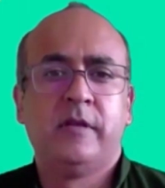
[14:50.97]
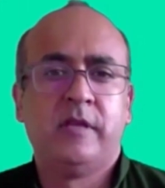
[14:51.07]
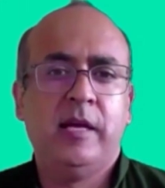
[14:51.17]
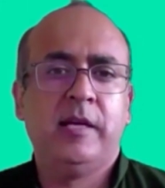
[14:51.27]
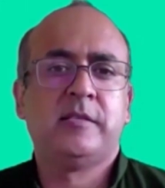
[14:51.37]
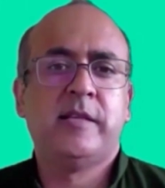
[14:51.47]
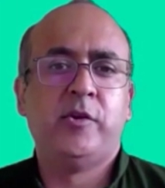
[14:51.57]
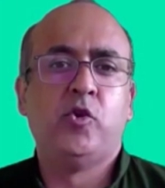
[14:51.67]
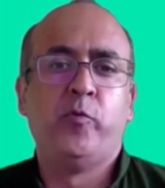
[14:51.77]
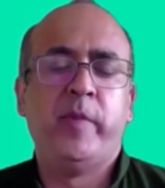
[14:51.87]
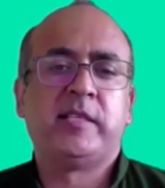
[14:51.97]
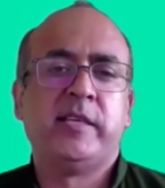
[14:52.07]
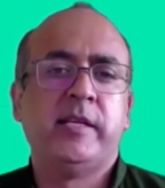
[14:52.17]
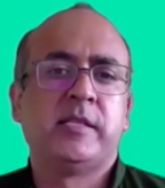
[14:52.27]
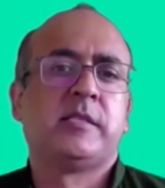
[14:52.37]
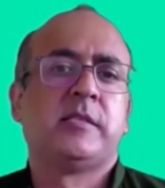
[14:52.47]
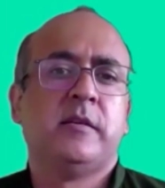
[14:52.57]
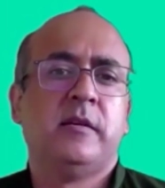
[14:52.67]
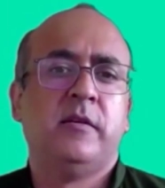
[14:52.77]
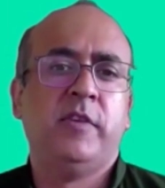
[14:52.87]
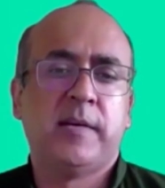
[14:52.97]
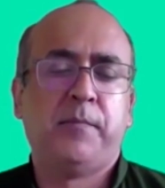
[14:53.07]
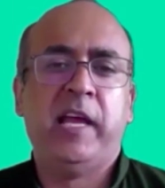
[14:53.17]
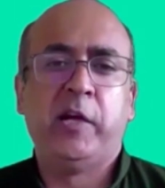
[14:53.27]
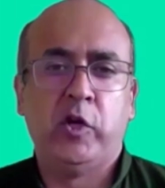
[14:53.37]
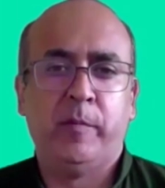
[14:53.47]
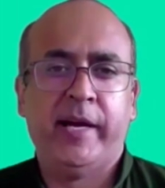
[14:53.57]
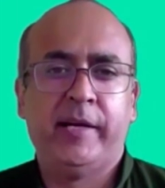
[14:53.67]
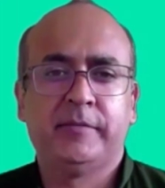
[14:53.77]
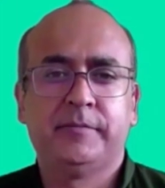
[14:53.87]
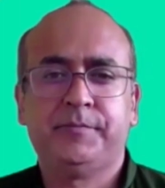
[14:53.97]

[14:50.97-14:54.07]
things that don't make sense, which are playing in your mind.